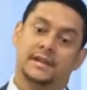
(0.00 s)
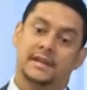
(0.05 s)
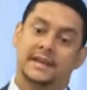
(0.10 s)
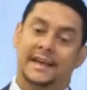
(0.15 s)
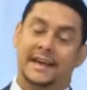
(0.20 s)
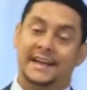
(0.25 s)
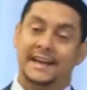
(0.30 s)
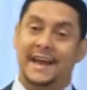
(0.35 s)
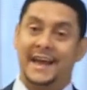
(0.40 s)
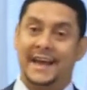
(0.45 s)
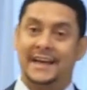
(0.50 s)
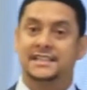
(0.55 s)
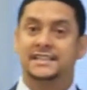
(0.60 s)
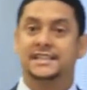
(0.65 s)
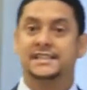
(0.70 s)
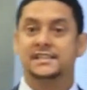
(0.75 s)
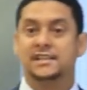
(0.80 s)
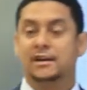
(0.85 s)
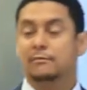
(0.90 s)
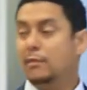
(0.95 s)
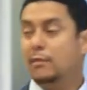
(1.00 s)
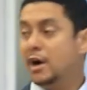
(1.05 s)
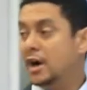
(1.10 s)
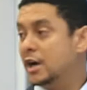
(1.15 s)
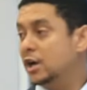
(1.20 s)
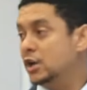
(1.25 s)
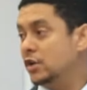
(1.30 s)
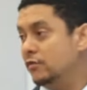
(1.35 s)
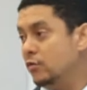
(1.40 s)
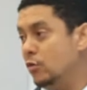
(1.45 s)
can access a
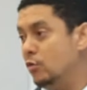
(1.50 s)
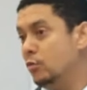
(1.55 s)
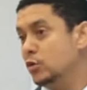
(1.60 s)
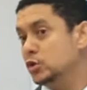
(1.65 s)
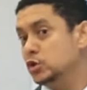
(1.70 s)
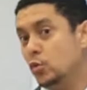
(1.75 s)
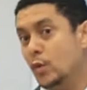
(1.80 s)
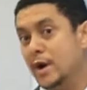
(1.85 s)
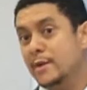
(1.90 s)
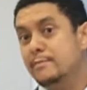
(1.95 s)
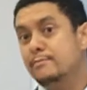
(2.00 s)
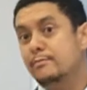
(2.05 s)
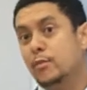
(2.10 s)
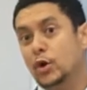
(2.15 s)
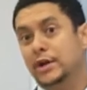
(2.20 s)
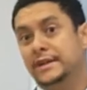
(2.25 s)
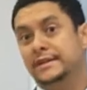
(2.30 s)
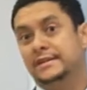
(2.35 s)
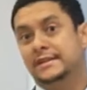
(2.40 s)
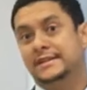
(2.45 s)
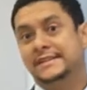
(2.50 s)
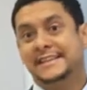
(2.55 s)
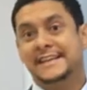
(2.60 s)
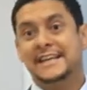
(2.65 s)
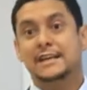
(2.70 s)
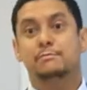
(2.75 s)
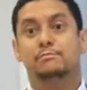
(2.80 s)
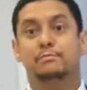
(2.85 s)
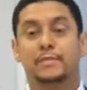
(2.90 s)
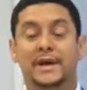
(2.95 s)
market of almost
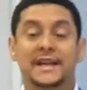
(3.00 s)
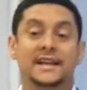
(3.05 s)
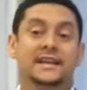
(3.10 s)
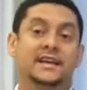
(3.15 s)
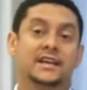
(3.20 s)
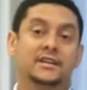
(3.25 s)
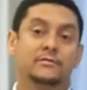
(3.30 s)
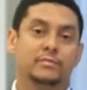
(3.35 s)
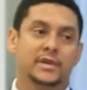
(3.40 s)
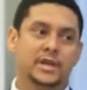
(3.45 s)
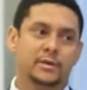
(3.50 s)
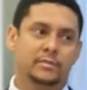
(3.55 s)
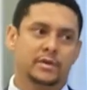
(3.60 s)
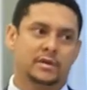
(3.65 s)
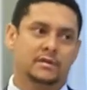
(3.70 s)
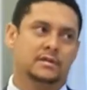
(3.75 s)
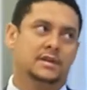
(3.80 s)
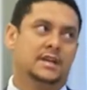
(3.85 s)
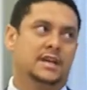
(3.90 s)
1.3 billion people.